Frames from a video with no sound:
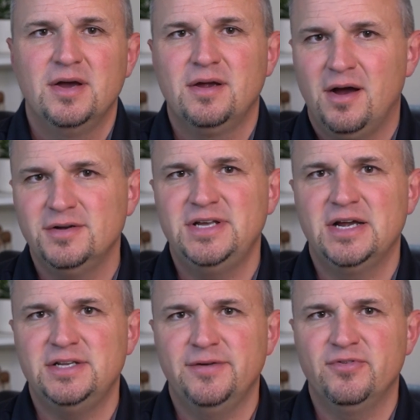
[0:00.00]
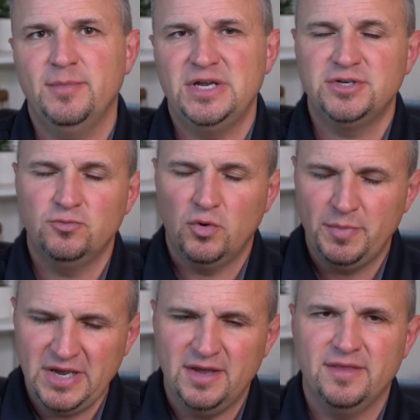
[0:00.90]
Contact information will
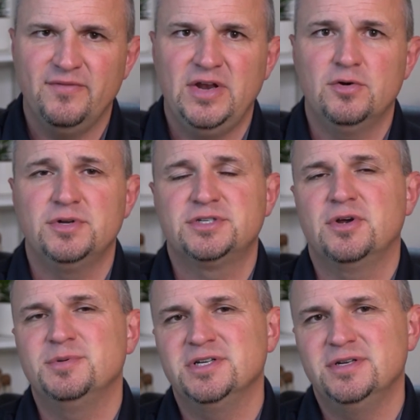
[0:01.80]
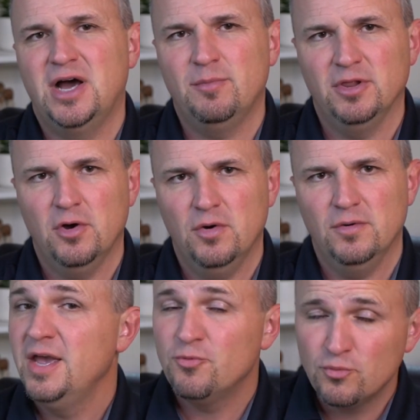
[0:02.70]
be in the video description down below.
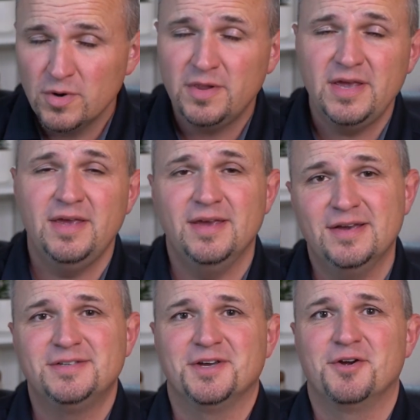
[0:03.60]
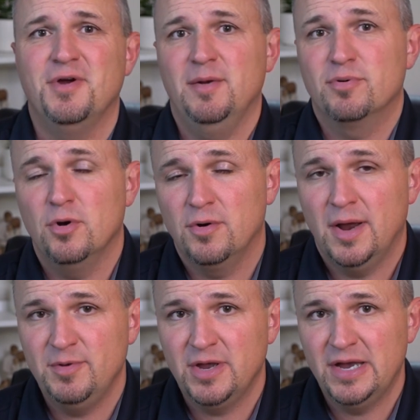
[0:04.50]
It really is a great
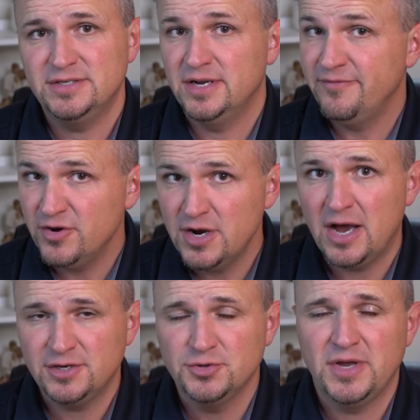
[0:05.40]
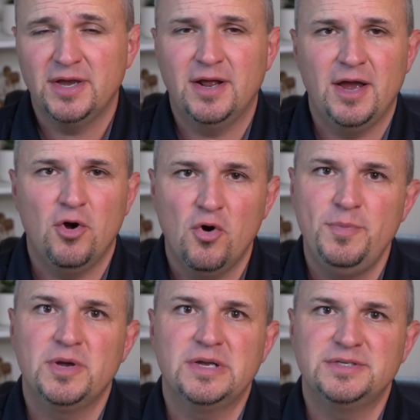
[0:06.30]
program, you guys. And if you're not doing it, I
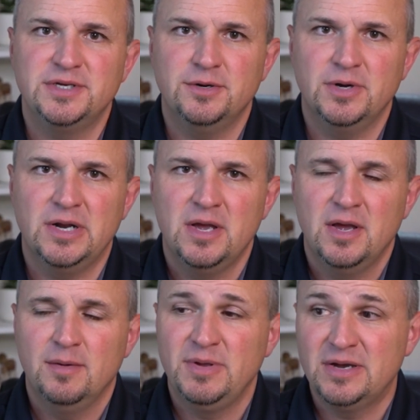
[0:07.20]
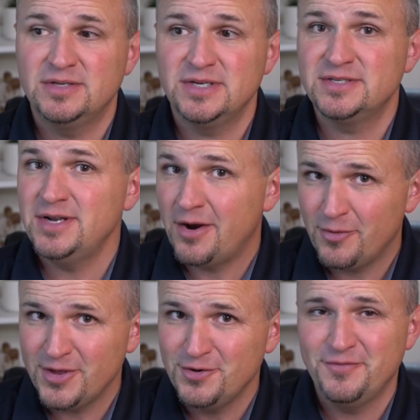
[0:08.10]
hope you consider it, because it's not
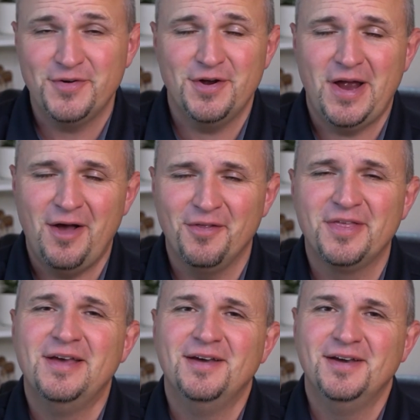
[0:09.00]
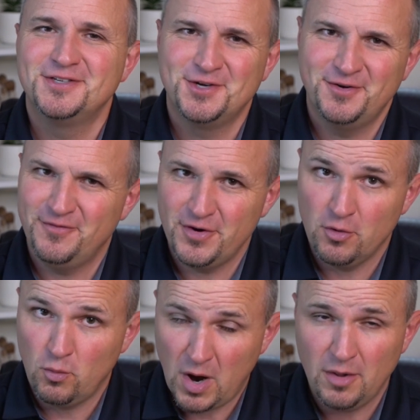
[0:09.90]
only good for your health, it's good for
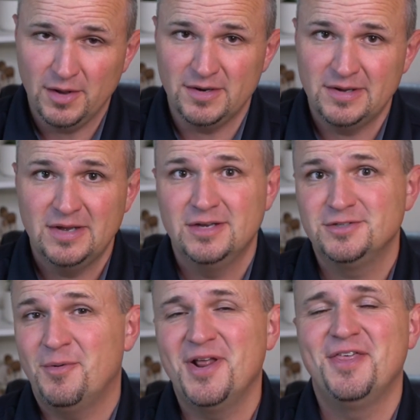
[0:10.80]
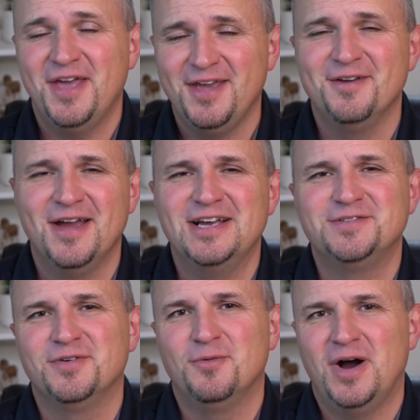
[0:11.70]
your wallet. So I want to thank you
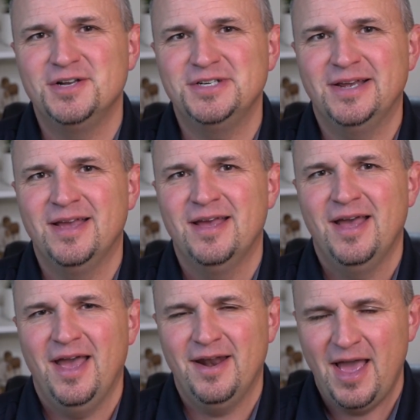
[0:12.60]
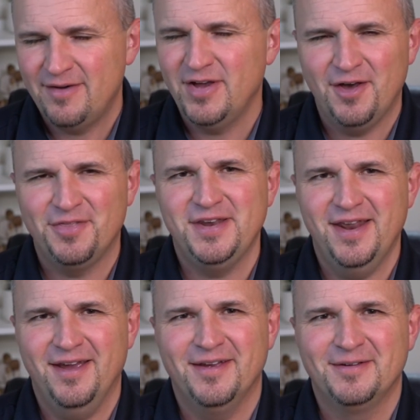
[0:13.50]
guys for watching and have a healthy
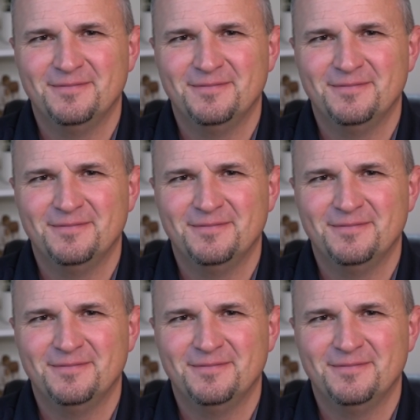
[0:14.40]
day.